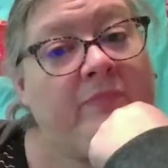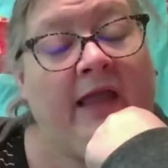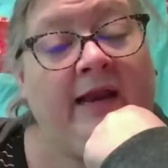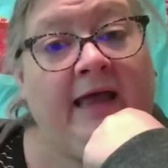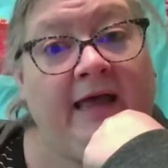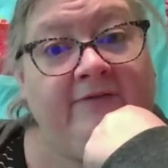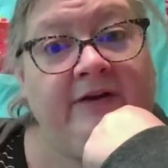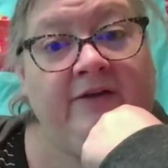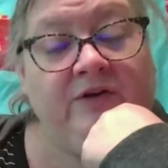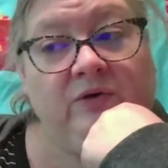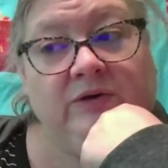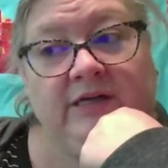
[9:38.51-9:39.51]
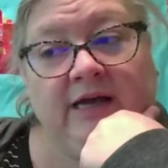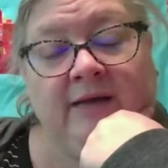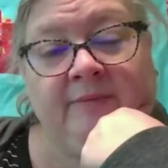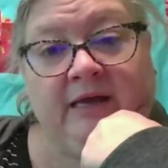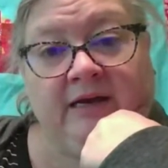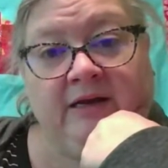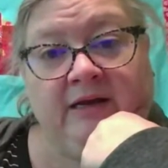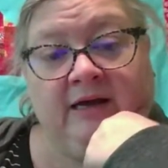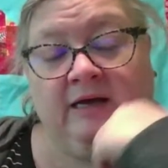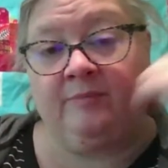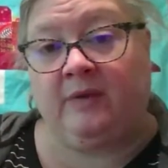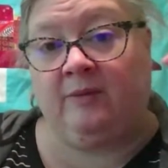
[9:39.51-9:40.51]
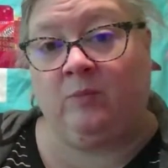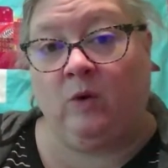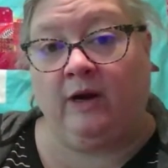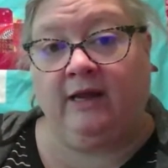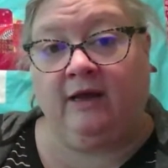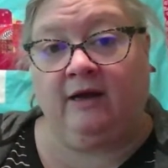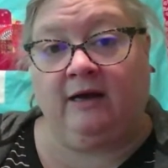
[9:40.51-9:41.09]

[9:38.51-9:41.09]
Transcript: and I have another quilt I'm working